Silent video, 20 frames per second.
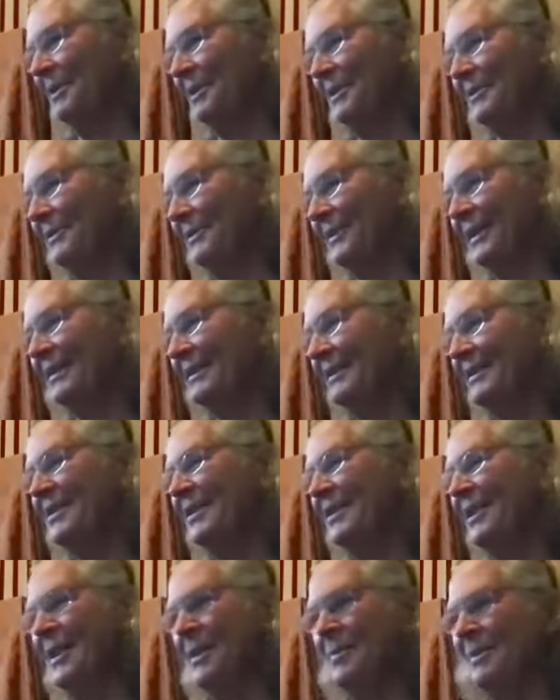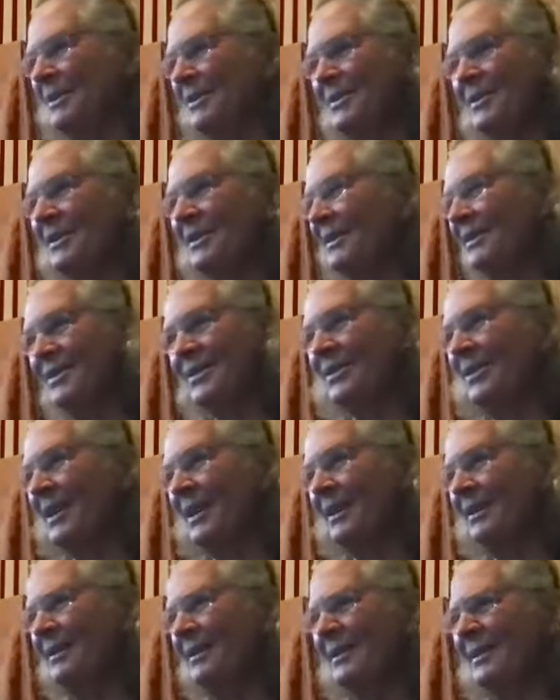but at the time it's
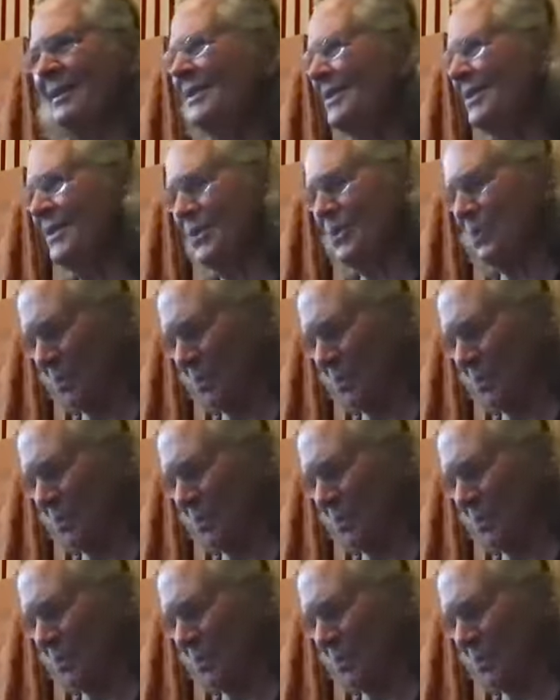like this is